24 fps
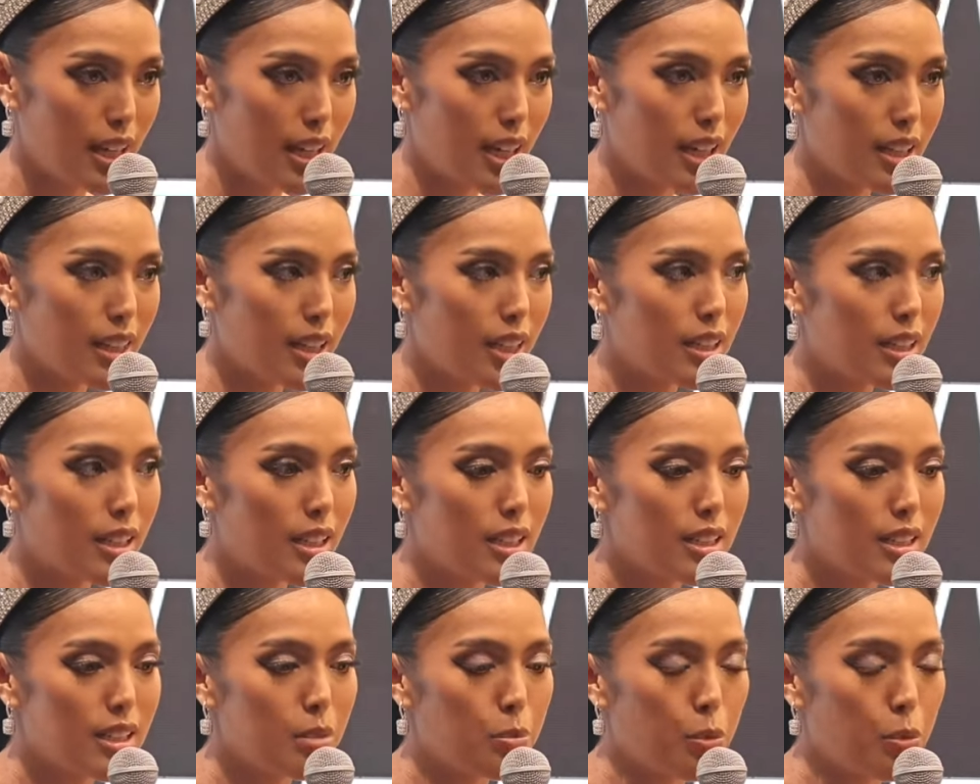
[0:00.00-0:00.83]
I think
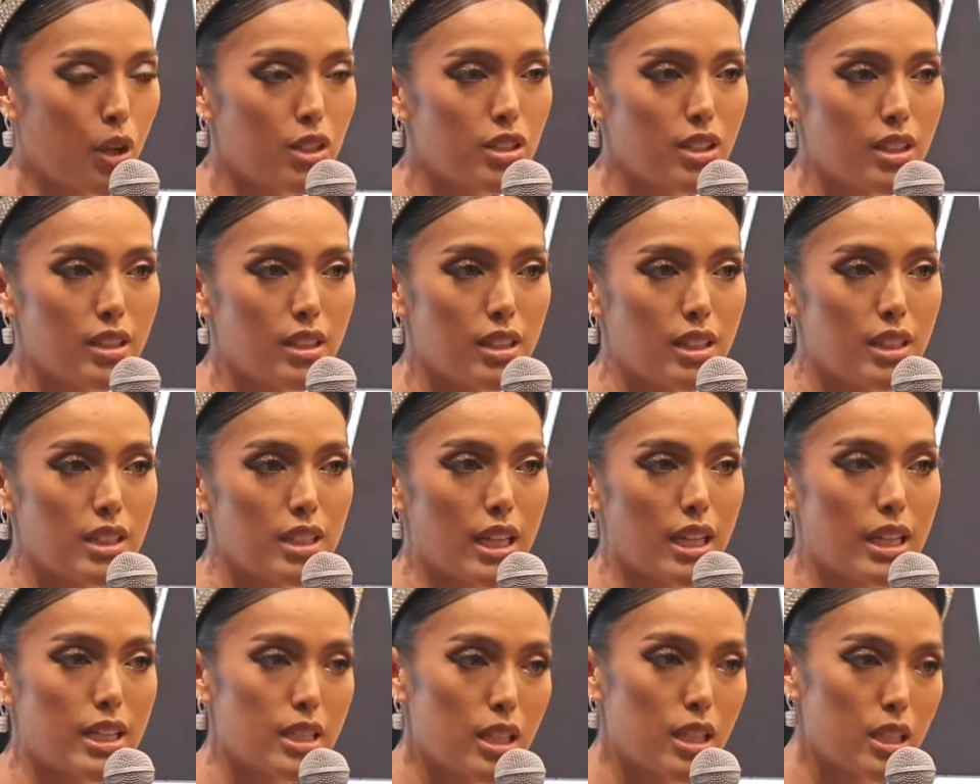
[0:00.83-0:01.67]
that is a project that is
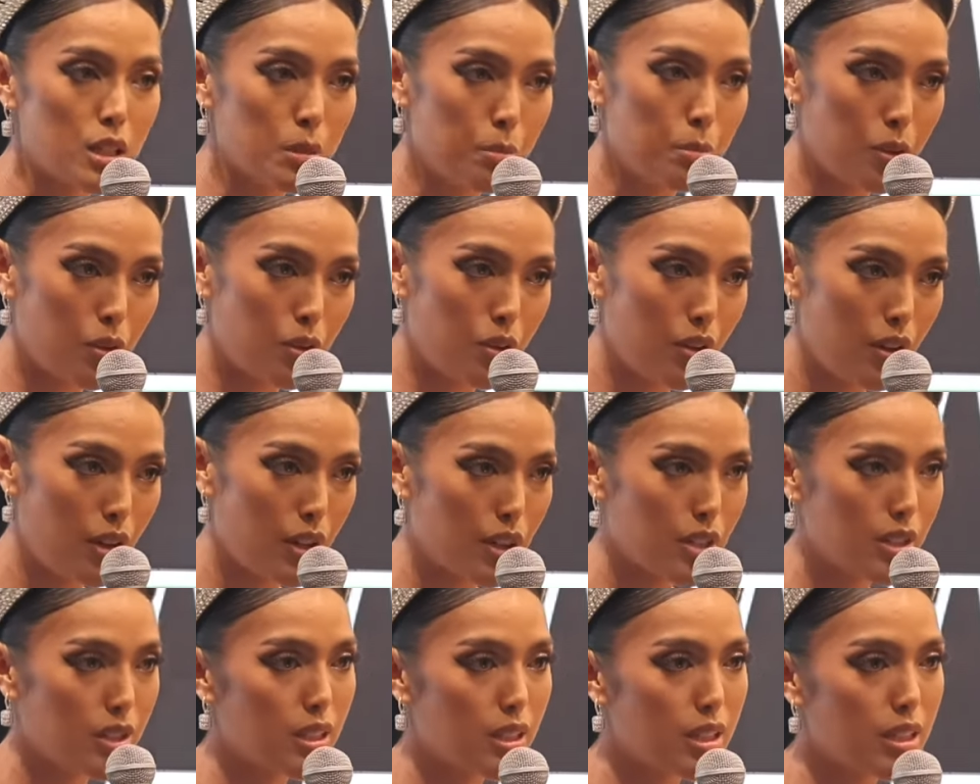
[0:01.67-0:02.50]
accessible,
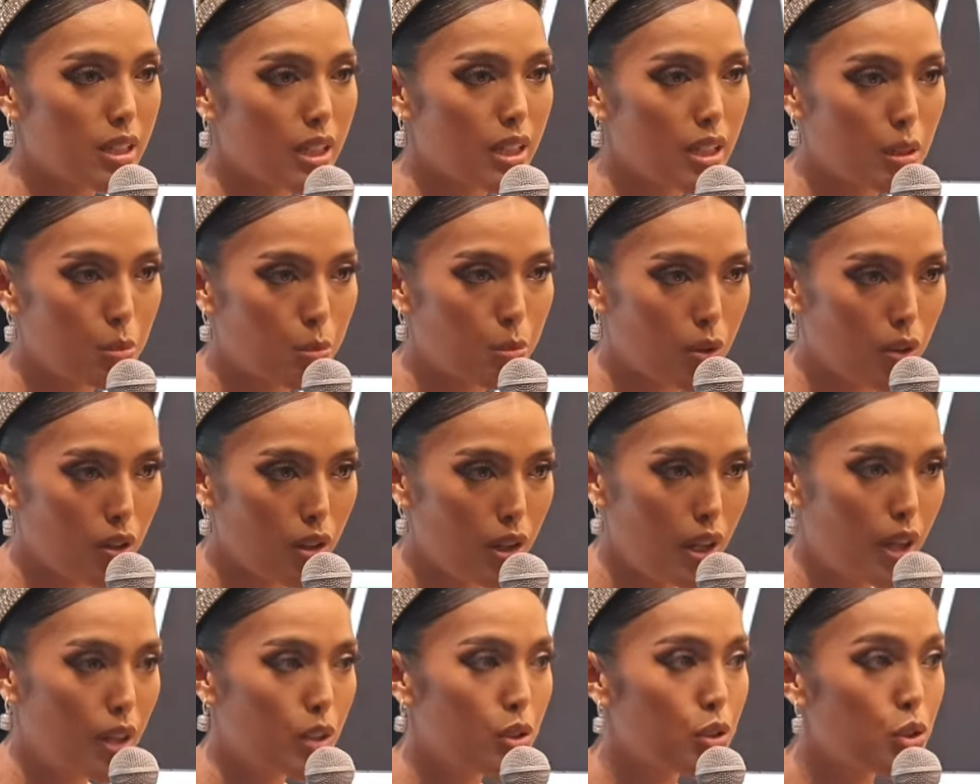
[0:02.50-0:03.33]

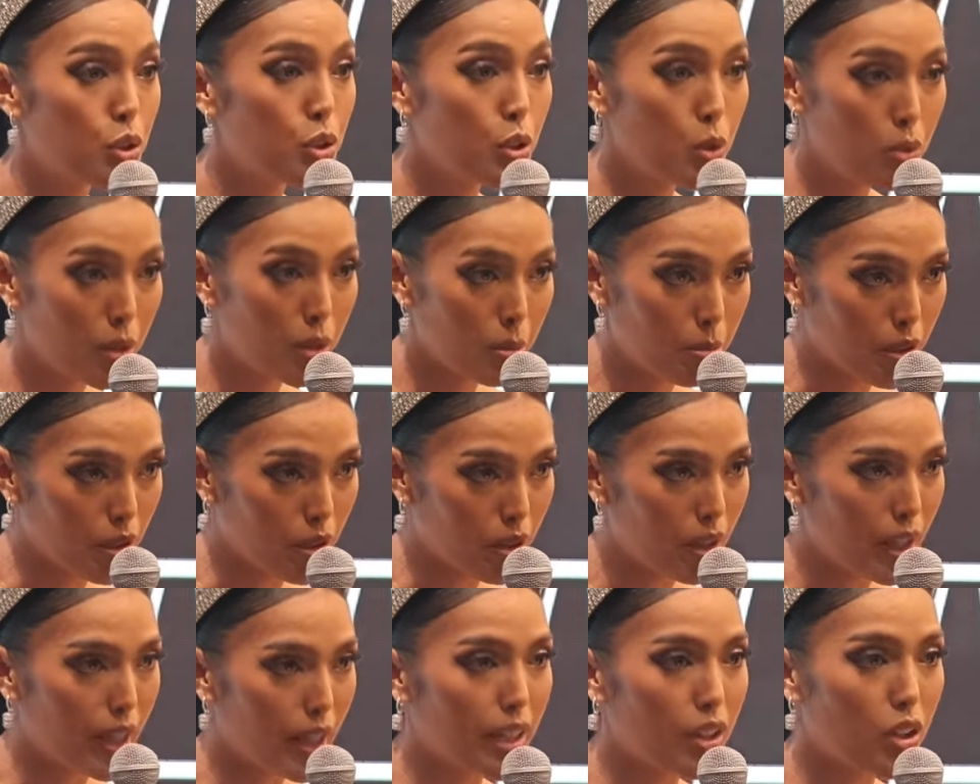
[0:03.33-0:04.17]
sustainable,
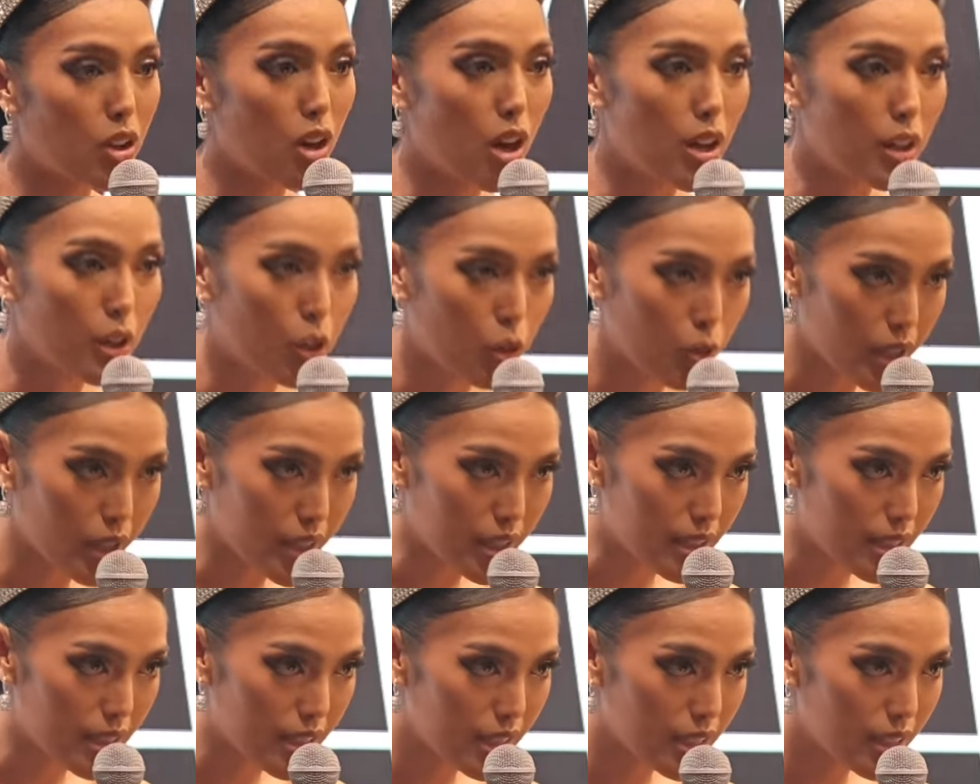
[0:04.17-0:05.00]
doable, and
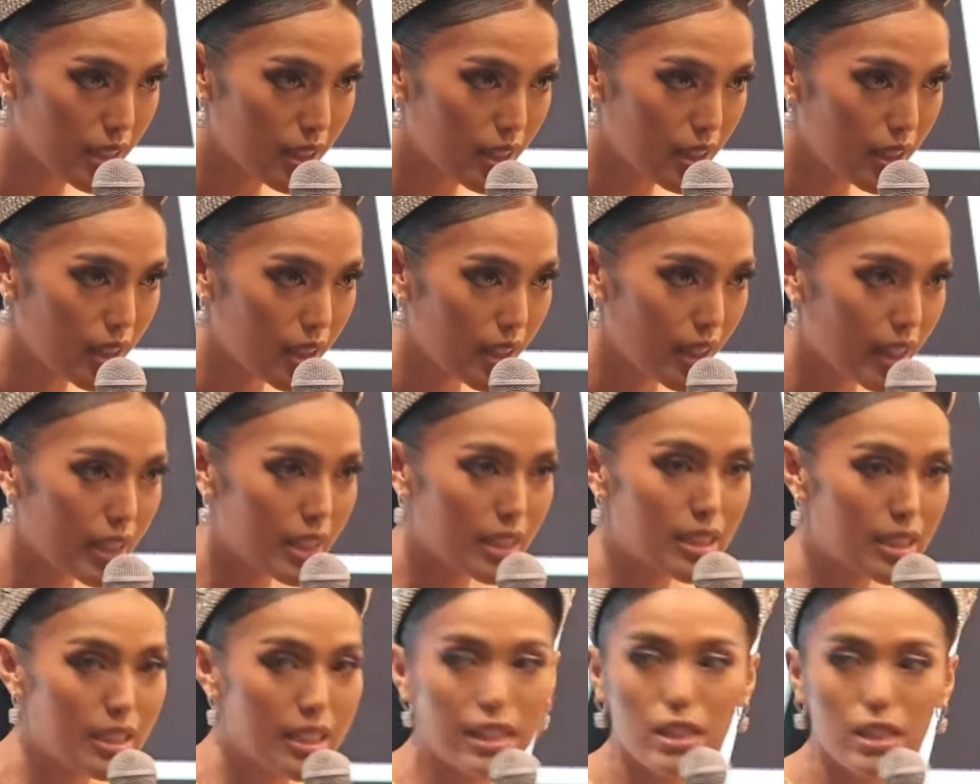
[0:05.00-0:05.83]
concrete. And
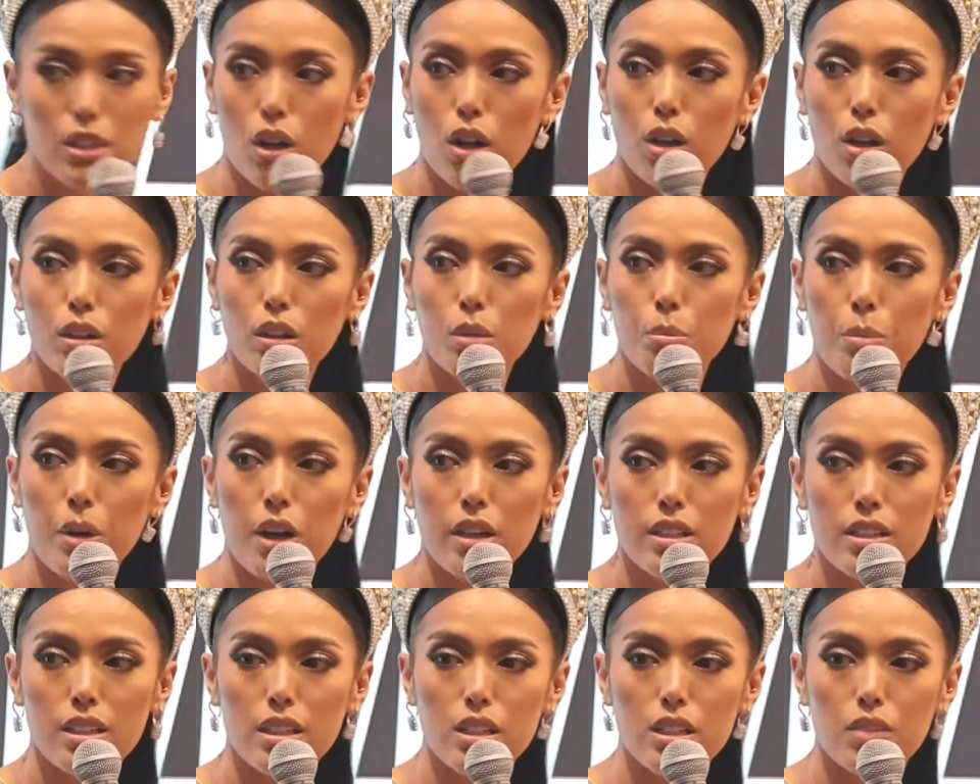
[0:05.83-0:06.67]
it ticks all the
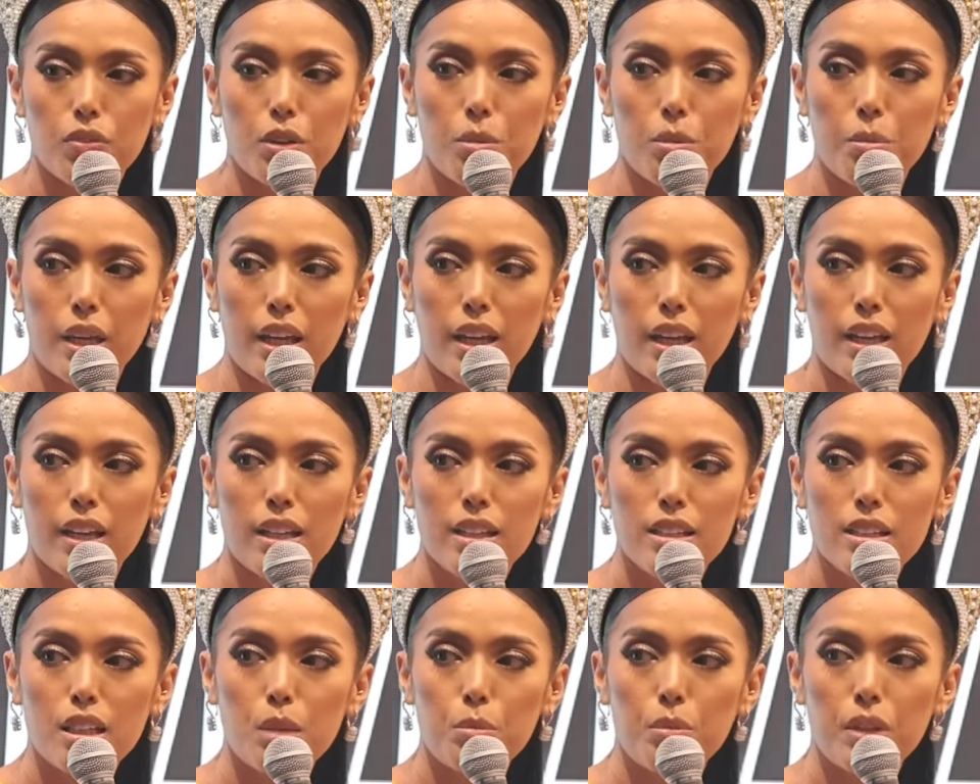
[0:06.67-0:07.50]
boxes for me,
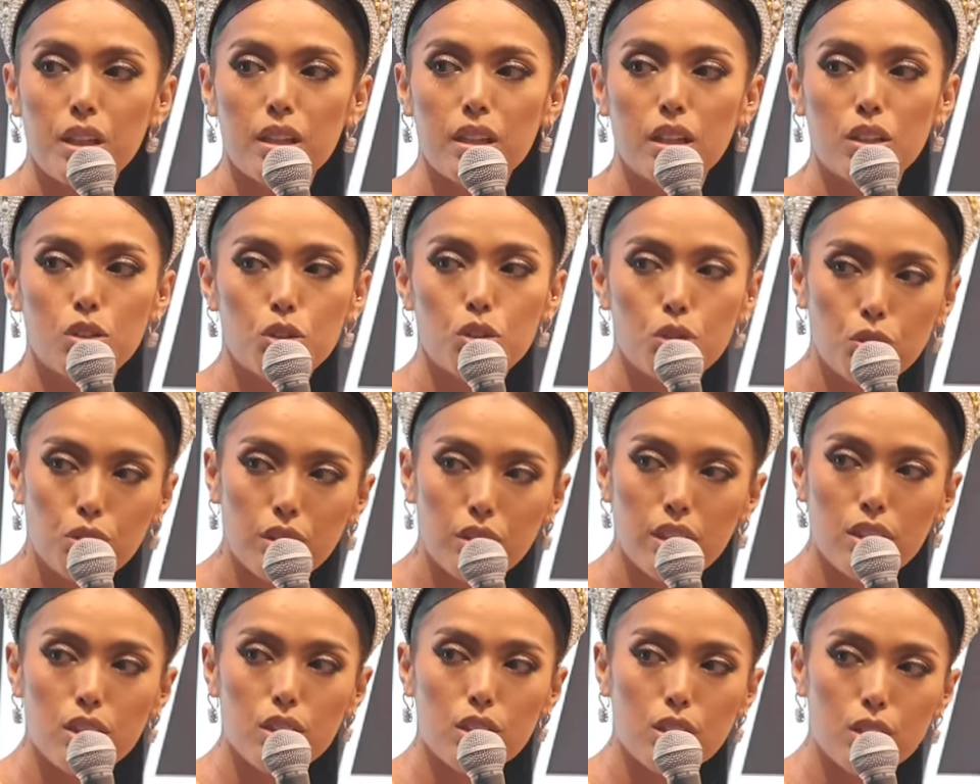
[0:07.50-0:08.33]
something that
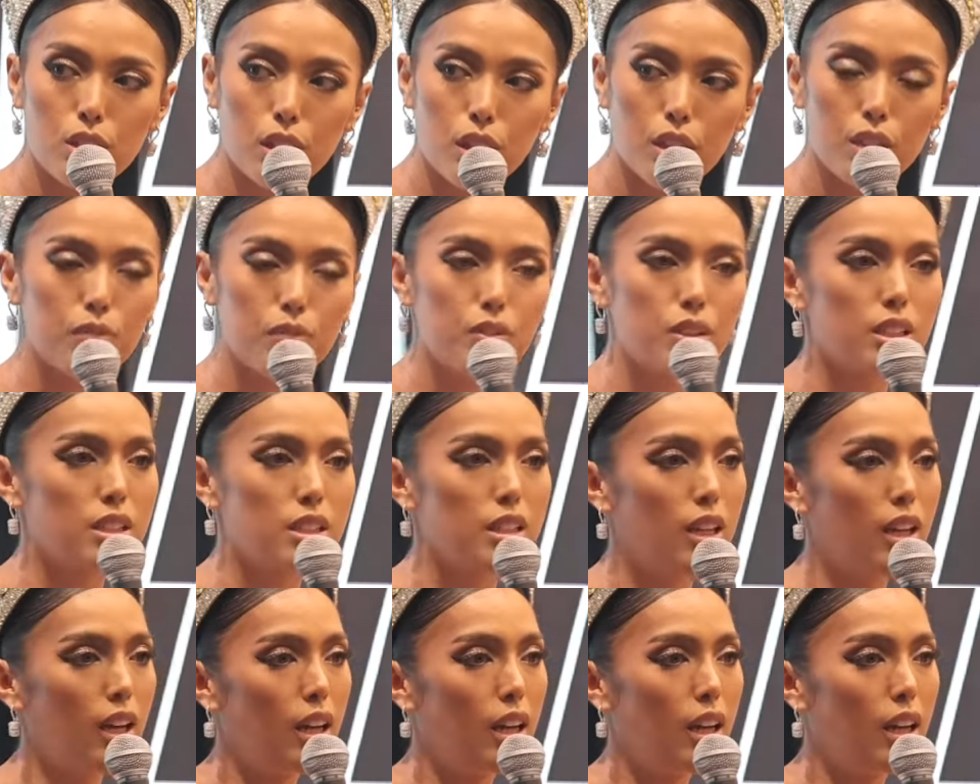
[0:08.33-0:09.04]
truly deserves